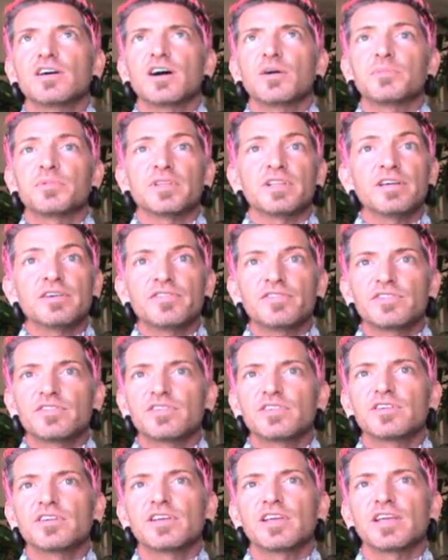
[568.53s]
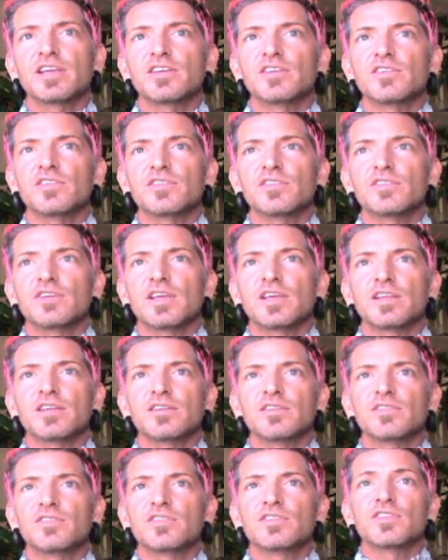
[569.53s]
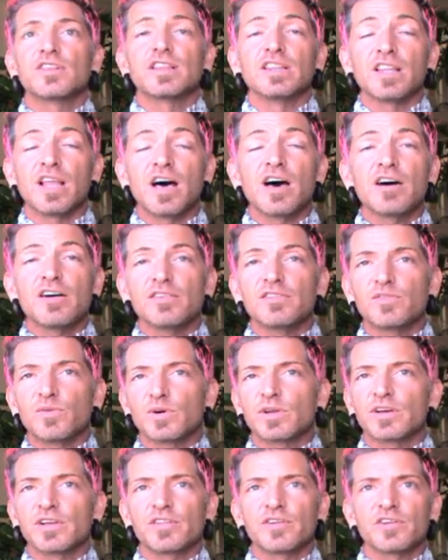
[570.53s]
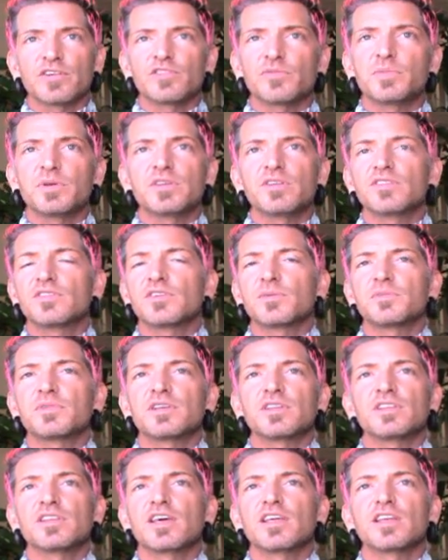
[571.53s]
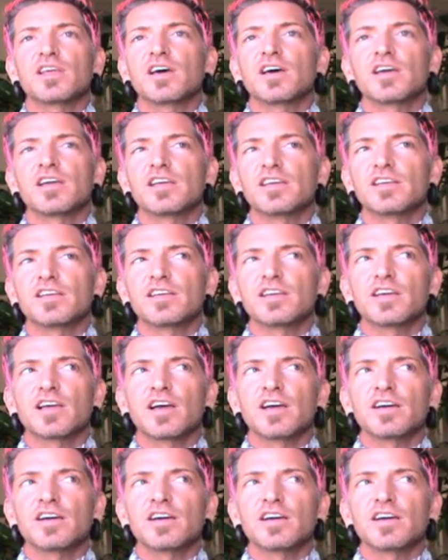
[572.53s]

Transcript: uplift and love one another has been something that I